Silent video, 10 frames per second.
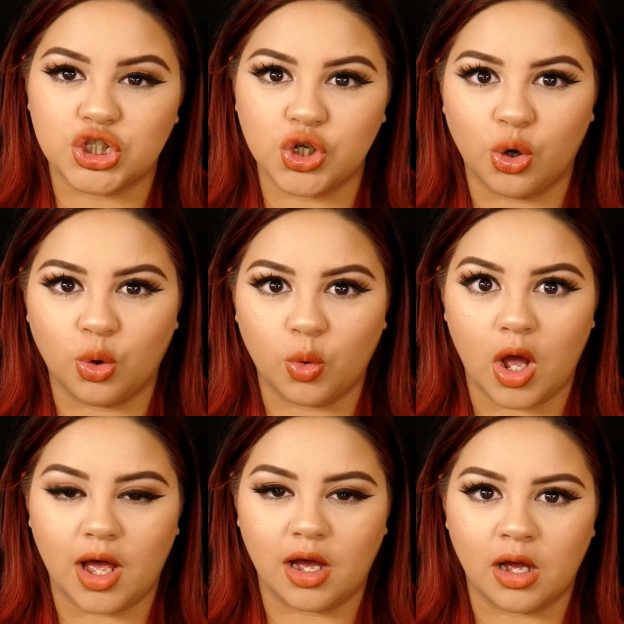
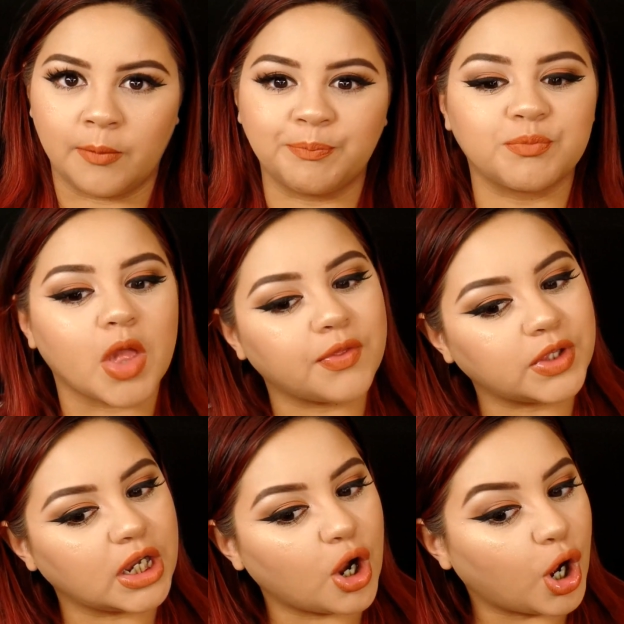So um,
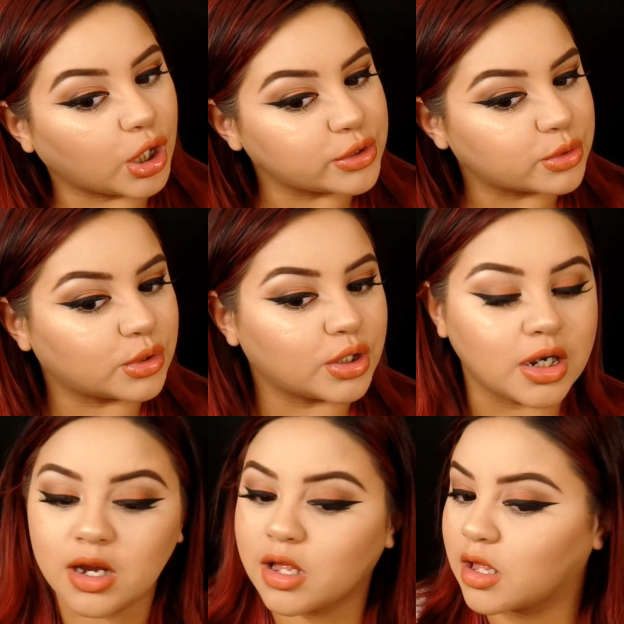the
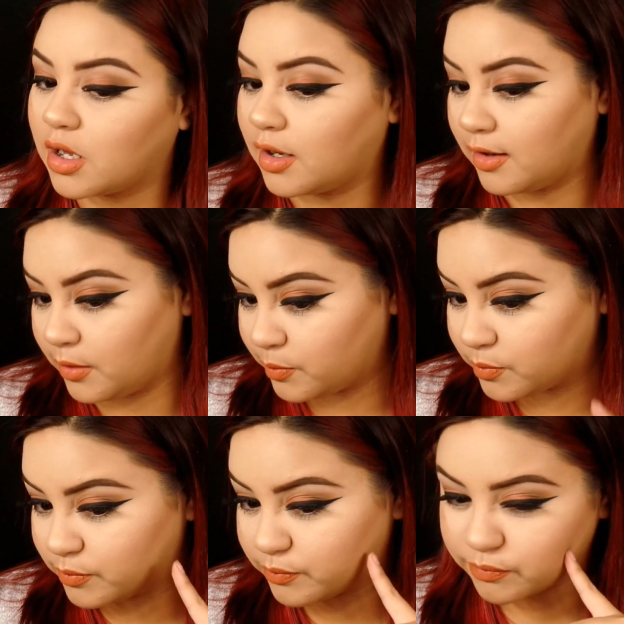contour um,